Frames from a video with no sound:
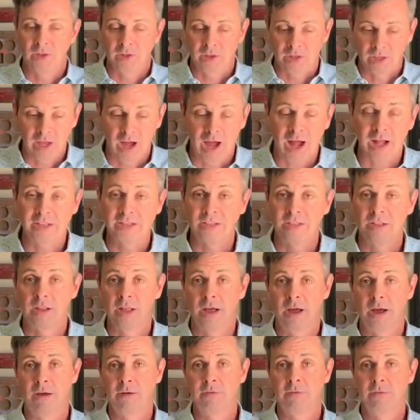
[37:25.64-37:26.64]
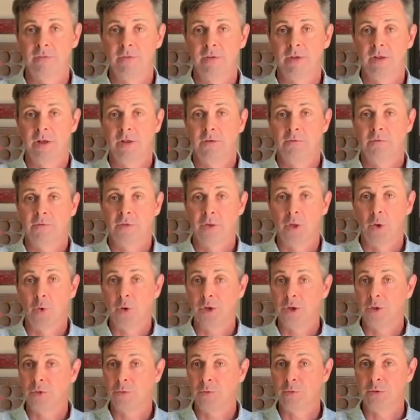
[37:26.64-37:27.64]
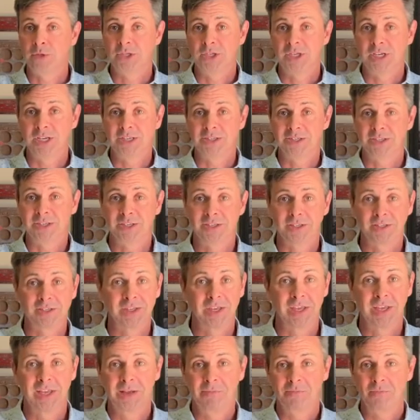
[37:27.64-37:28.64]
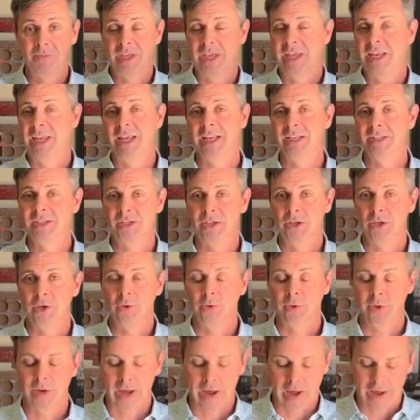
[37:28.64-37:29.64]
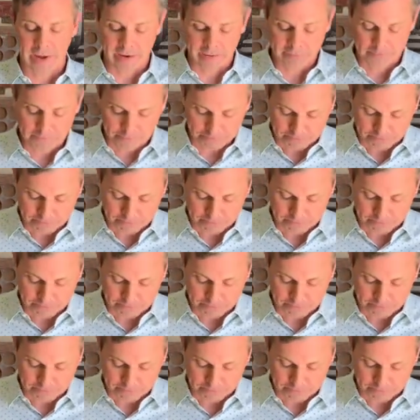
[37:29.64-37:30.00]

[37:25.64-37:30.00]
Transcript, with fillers: God's love flowing through Jesus and into you and I.